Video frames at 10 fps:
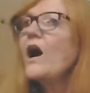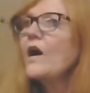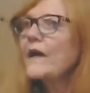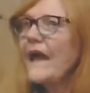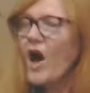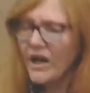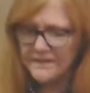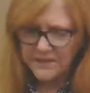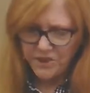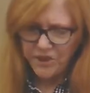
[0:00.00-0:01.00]
Okay,
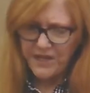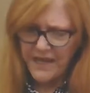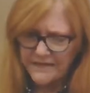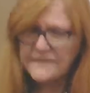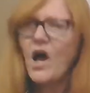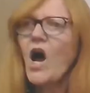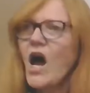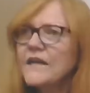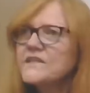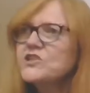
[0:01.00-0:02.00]
oxygen. Yes,
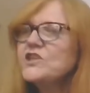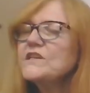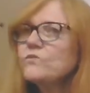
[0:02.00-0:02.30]
oxygen